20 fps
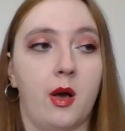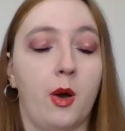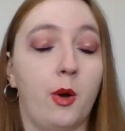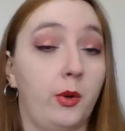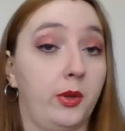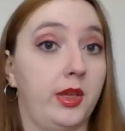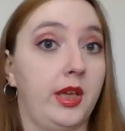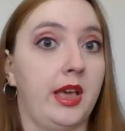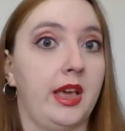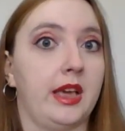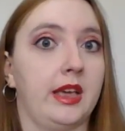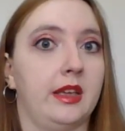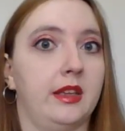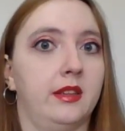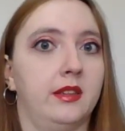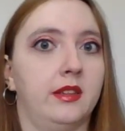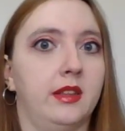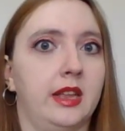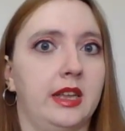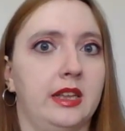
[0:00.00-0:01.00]
okay,
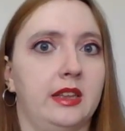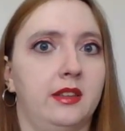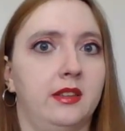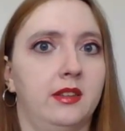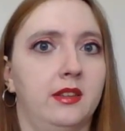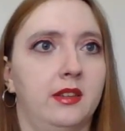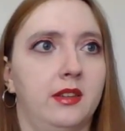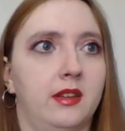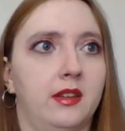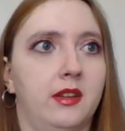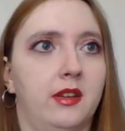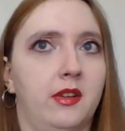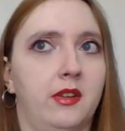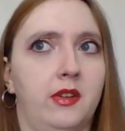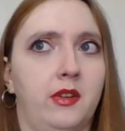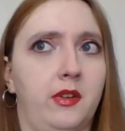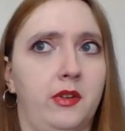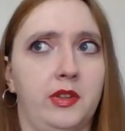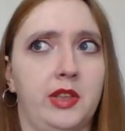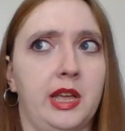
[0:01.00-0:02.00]

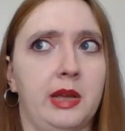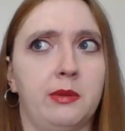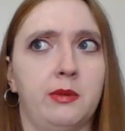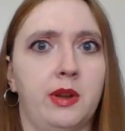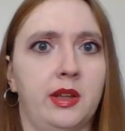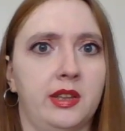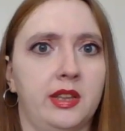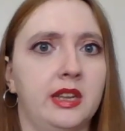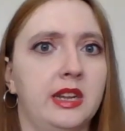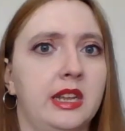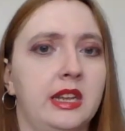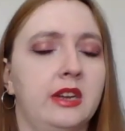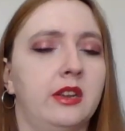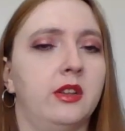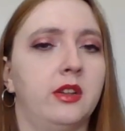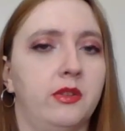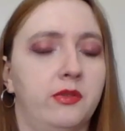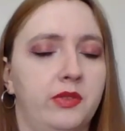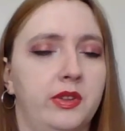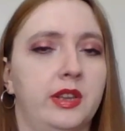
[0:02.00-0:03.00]
I'm not getting a
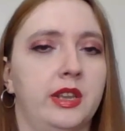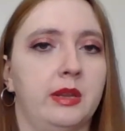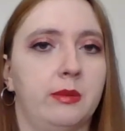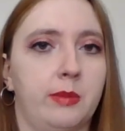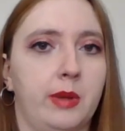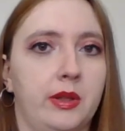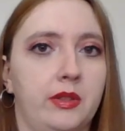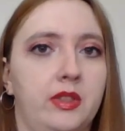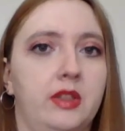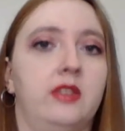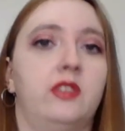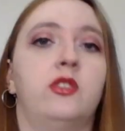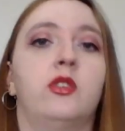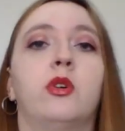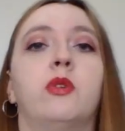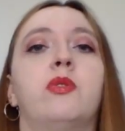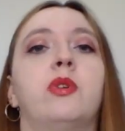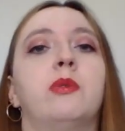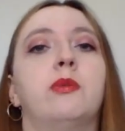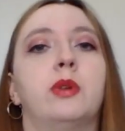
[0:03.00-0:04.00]
good feeling about this.
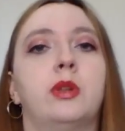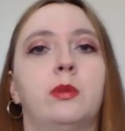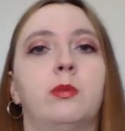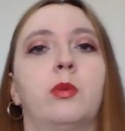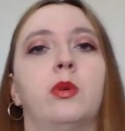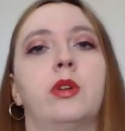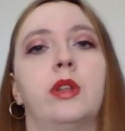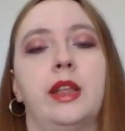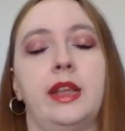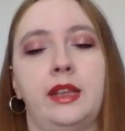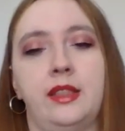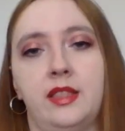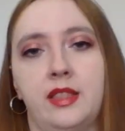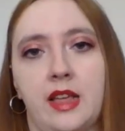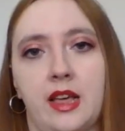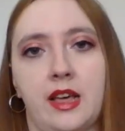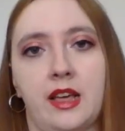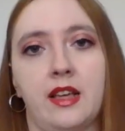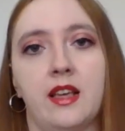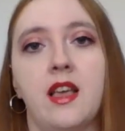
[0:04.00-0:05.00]
So if it was more like
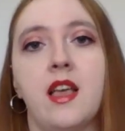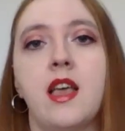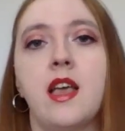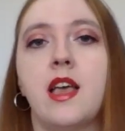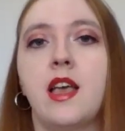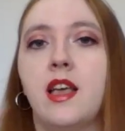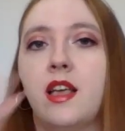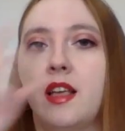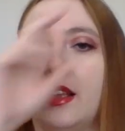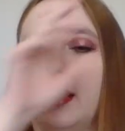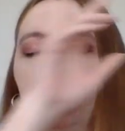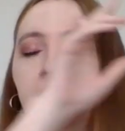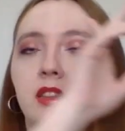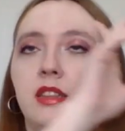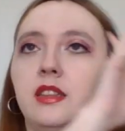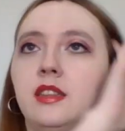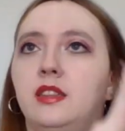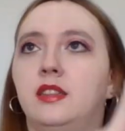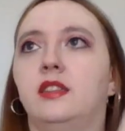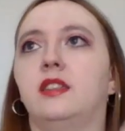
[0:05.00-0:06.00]
that,
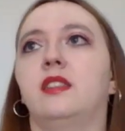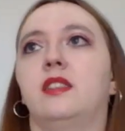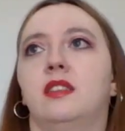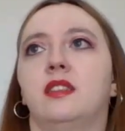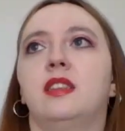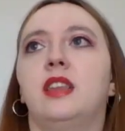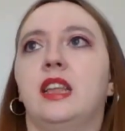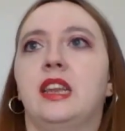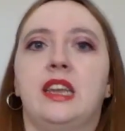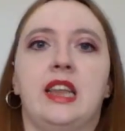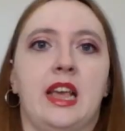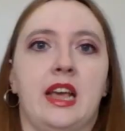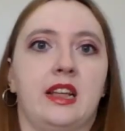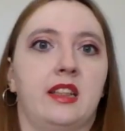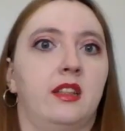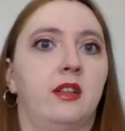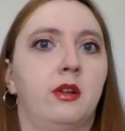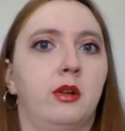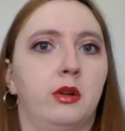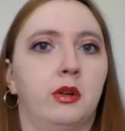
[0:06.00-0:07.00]
then yeah,
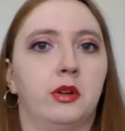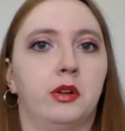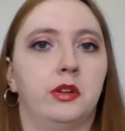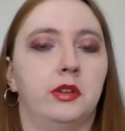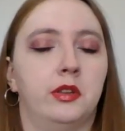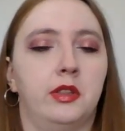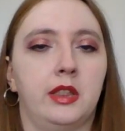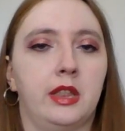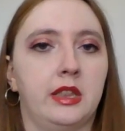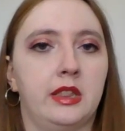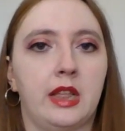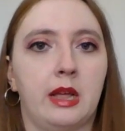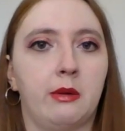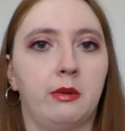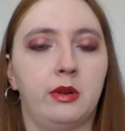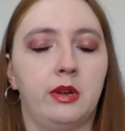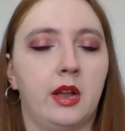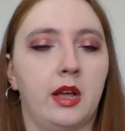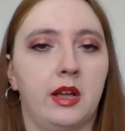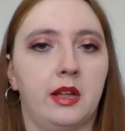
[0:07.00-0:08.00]
that
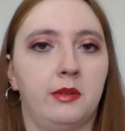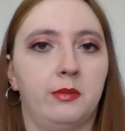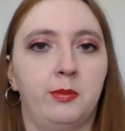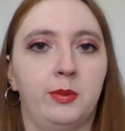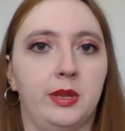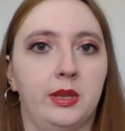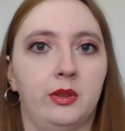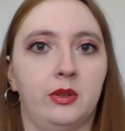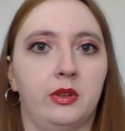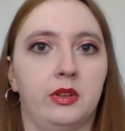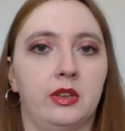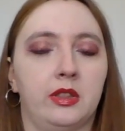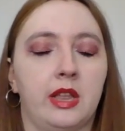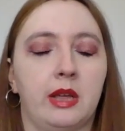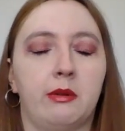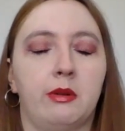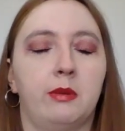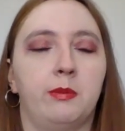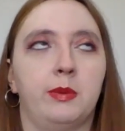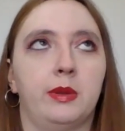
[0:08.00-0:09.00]
would not have been good.
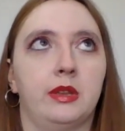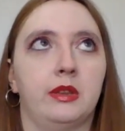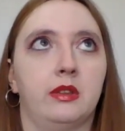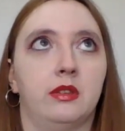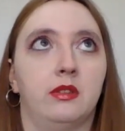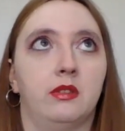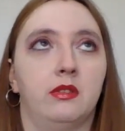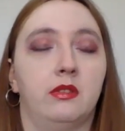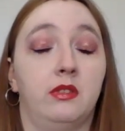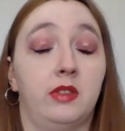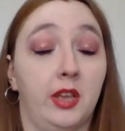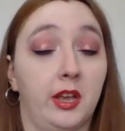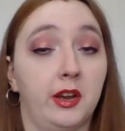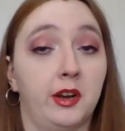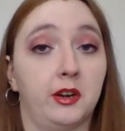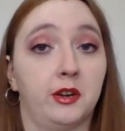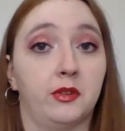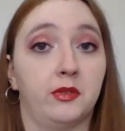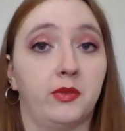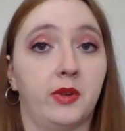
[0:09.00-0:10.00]
That would have been
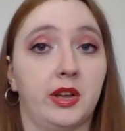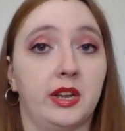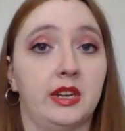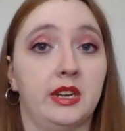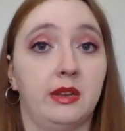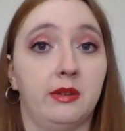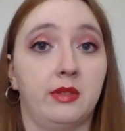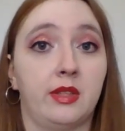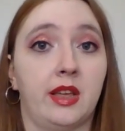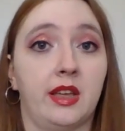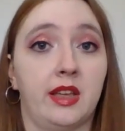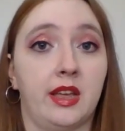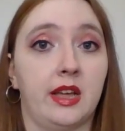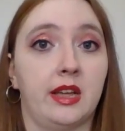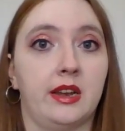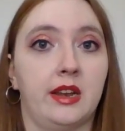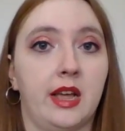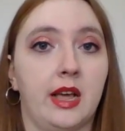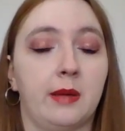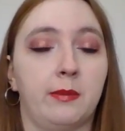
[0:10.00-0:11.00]
terrifying if that
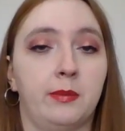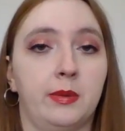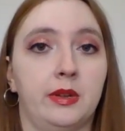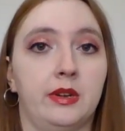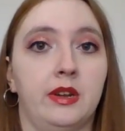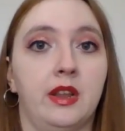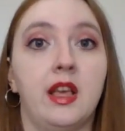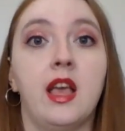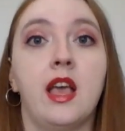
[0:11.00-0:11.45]
had happened.